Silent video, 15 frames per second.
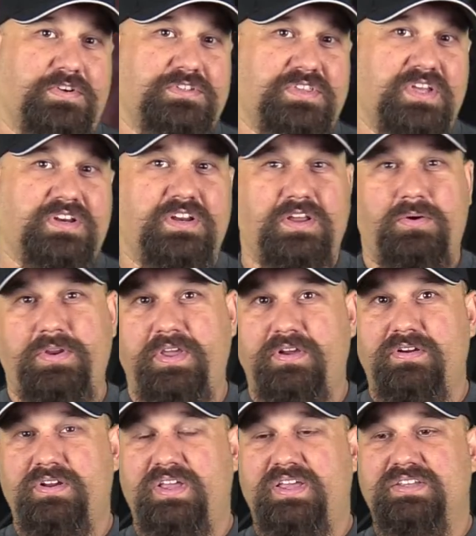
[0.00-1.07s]
first thing to note
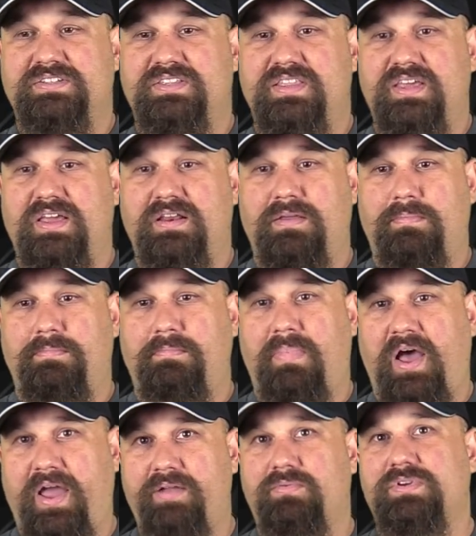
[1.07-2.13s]
here is that
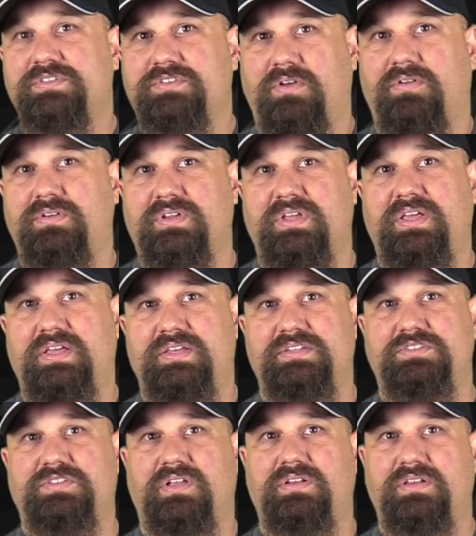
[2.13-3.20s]
my result
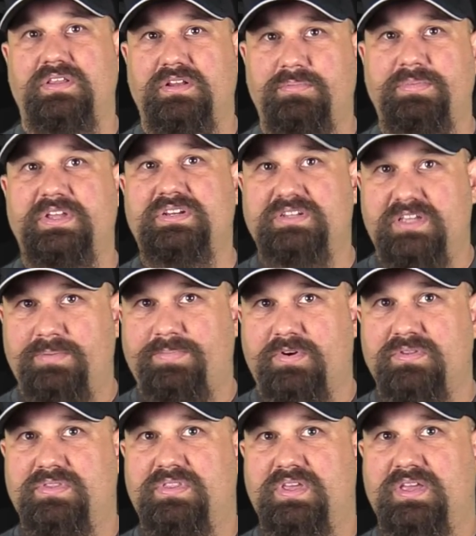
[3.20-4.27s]
is a little bit
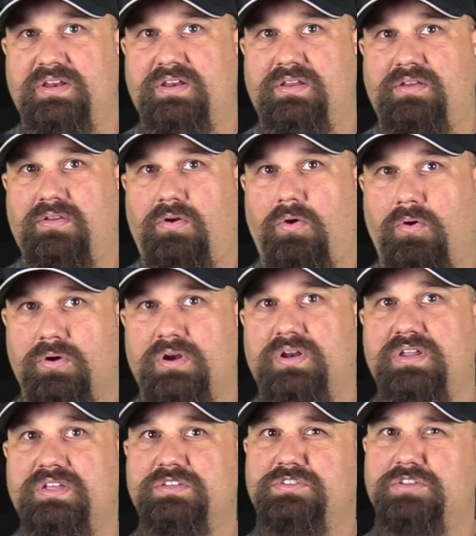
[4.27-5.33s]
deeper than
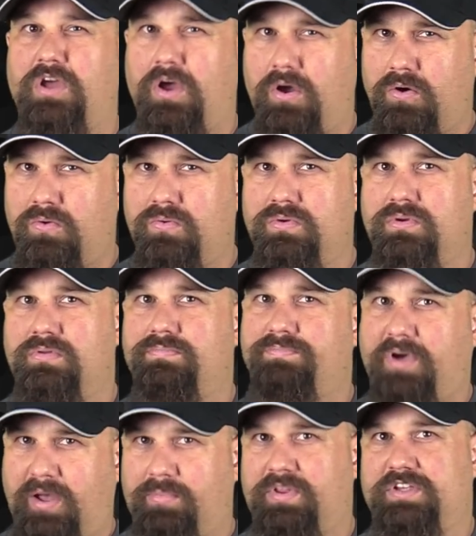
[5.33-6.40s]
Hornady's own
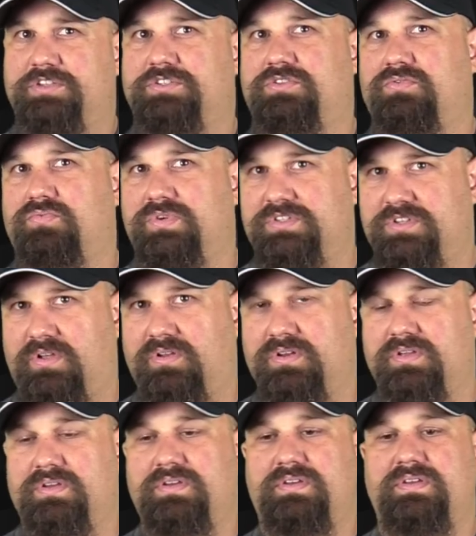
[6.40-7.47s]
published result.